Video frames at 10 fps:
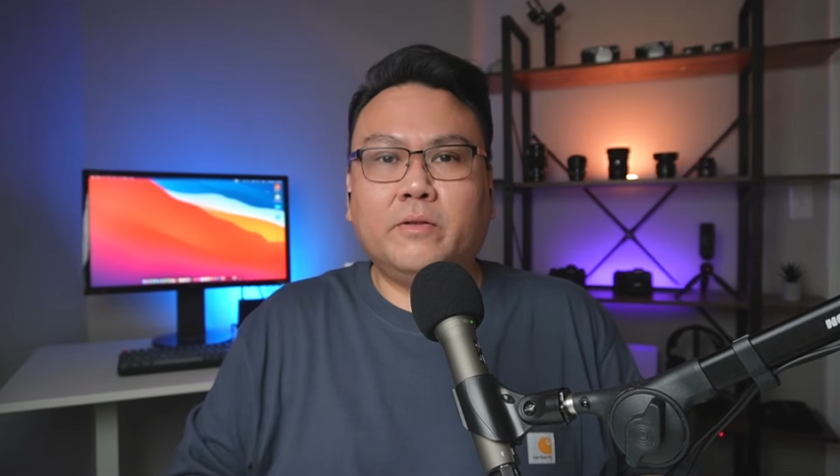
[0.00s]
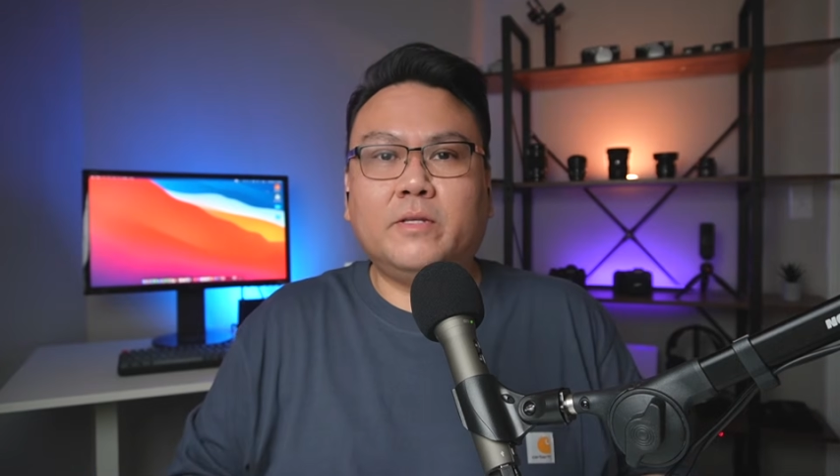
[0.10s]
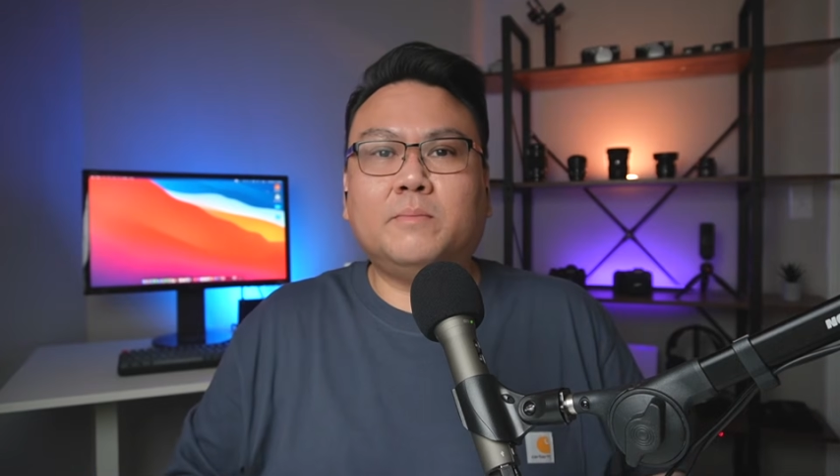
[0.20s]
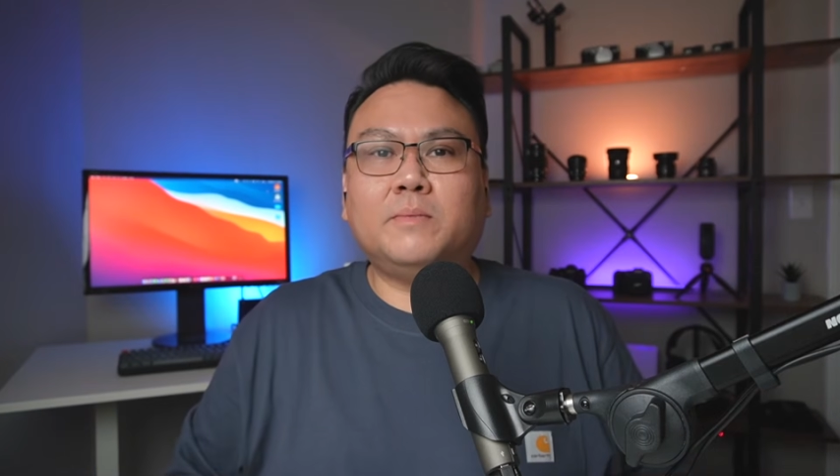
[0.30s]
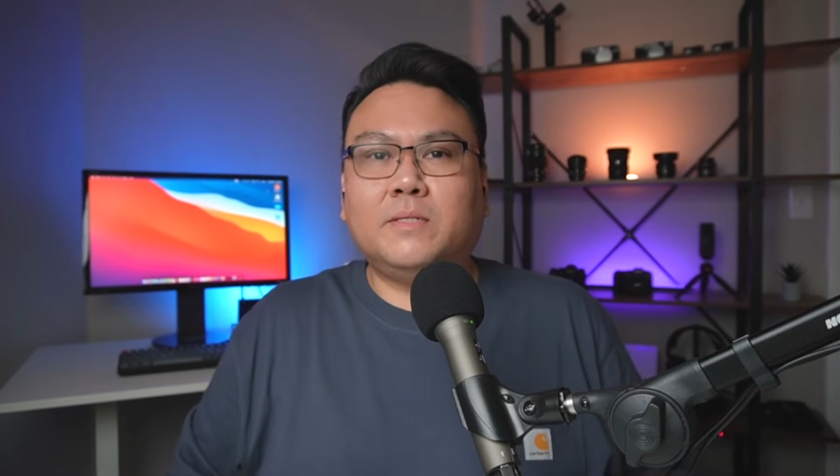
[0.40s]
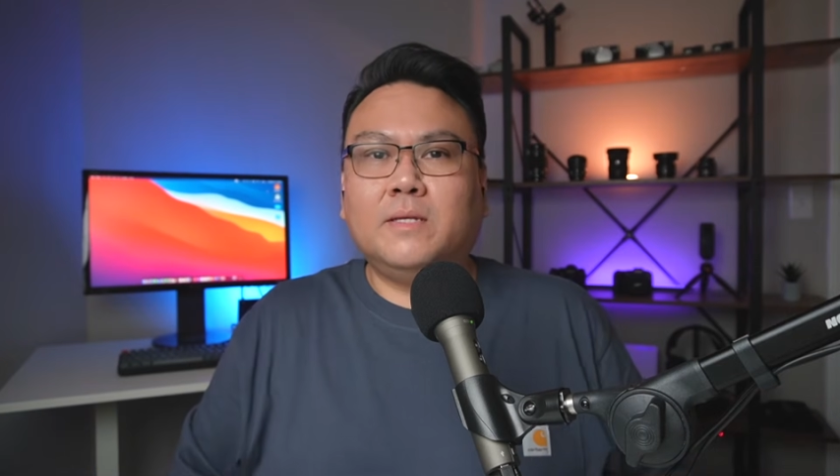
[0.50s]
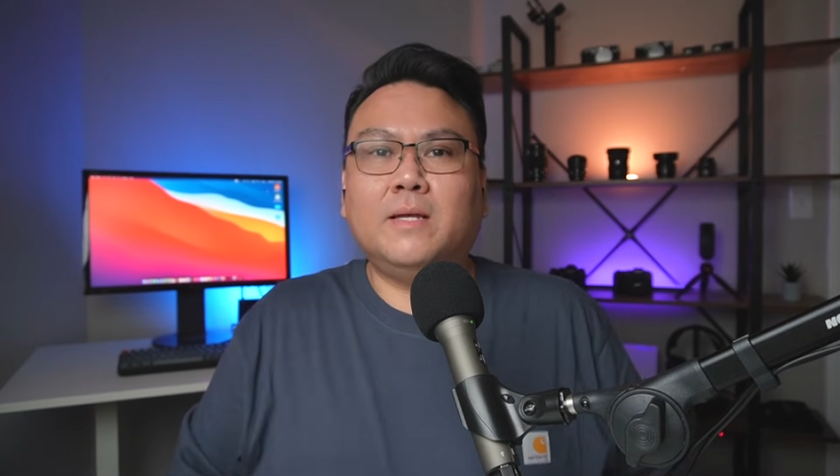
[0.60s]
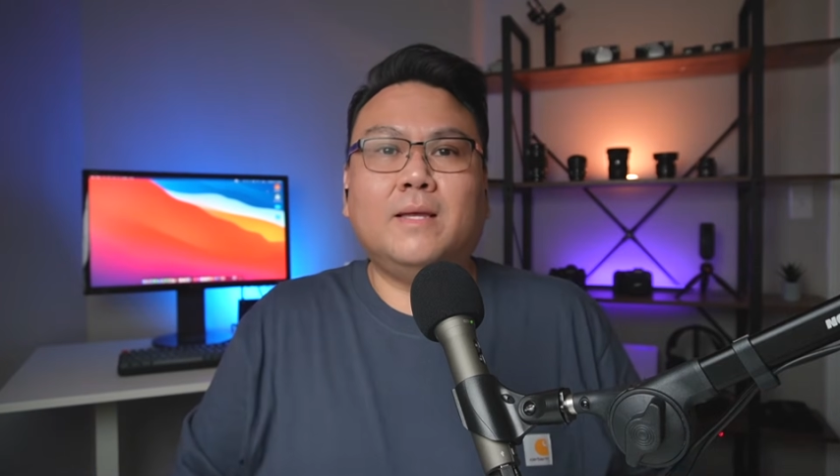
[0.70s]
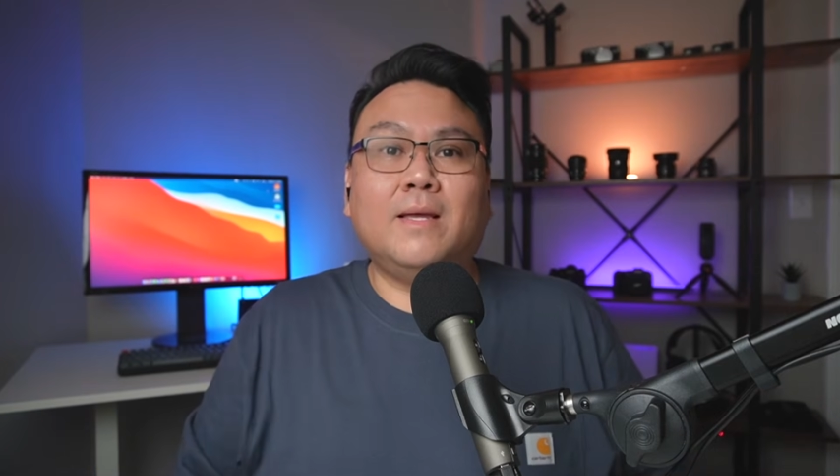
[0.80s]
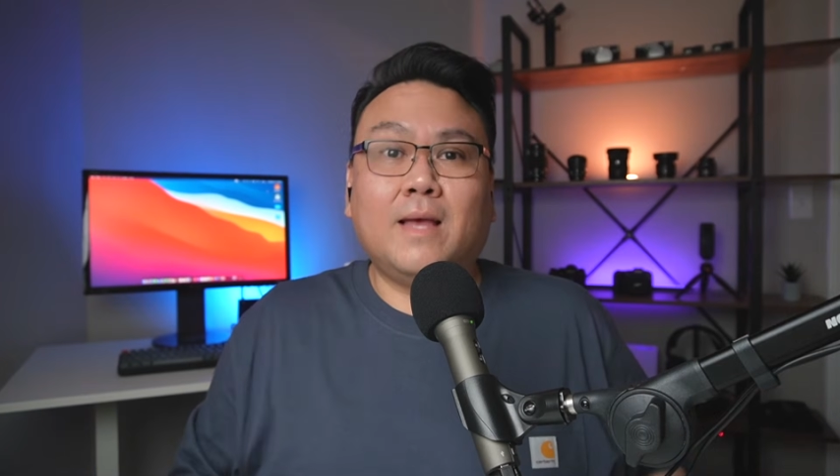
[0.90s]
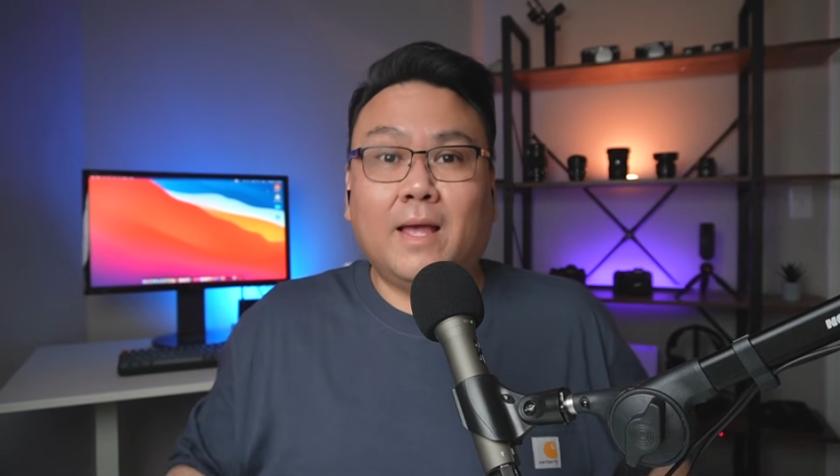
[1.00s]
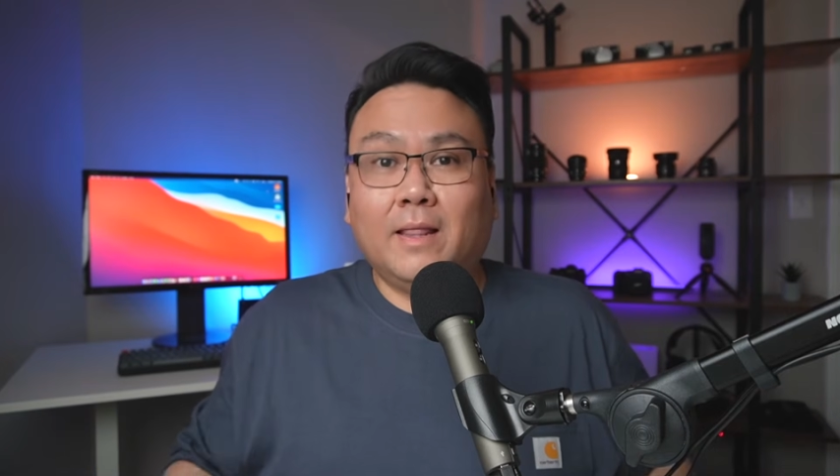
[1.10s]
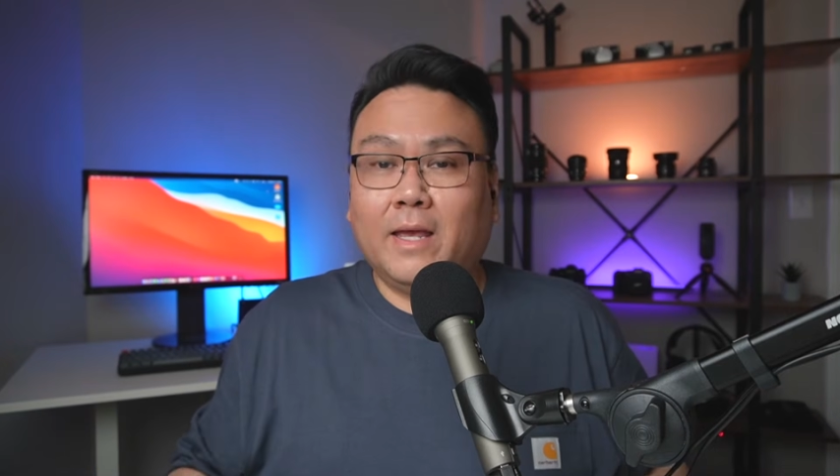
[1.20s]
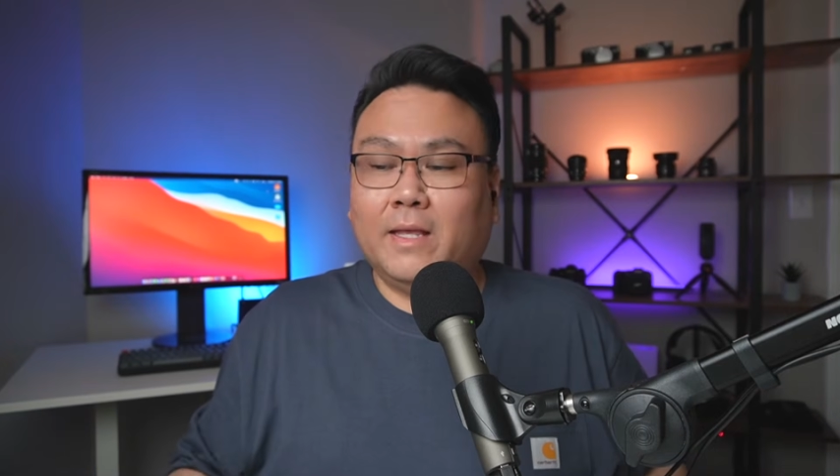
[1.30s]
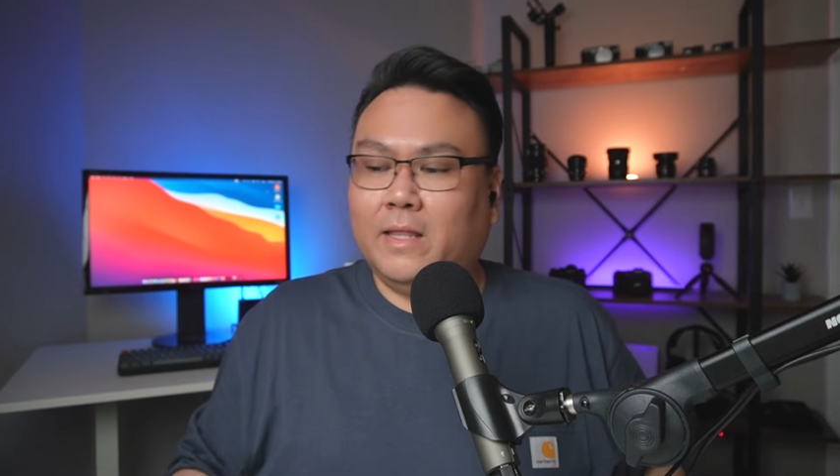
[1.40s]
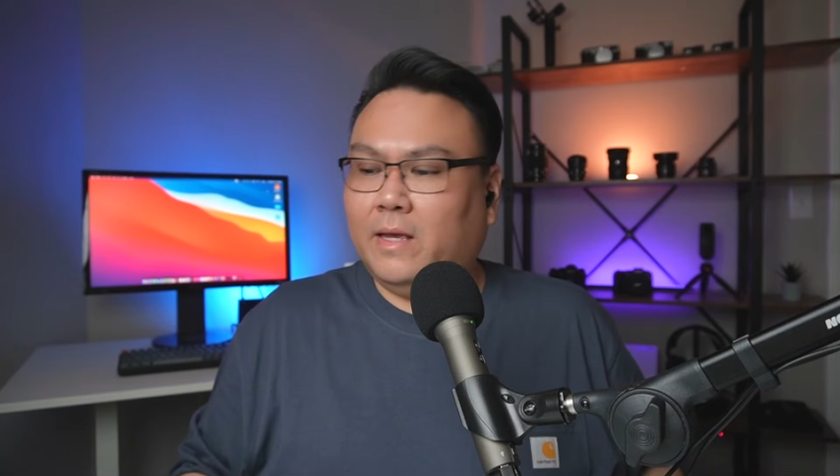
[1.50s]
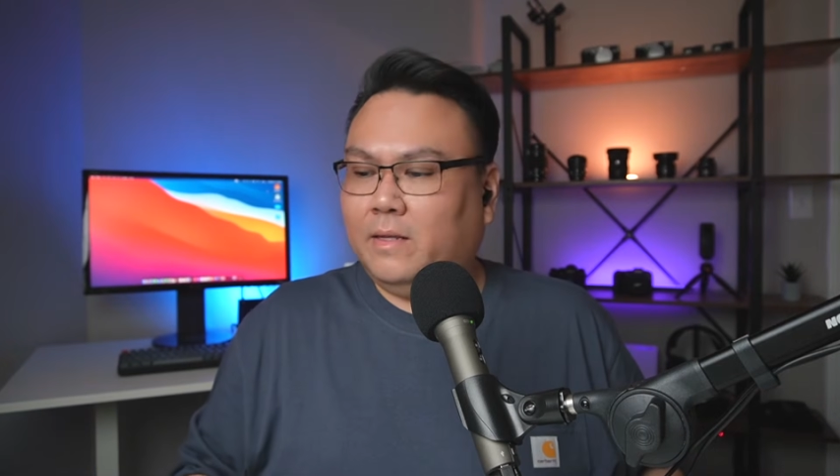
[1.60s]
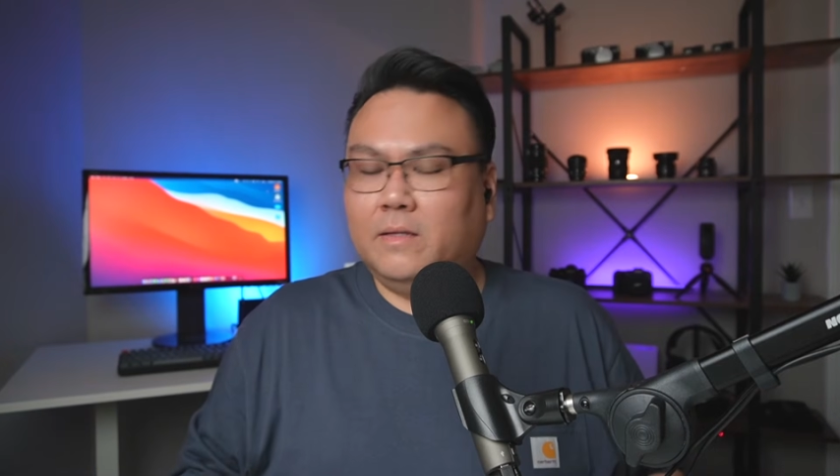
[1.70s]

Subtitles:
tips. I like that.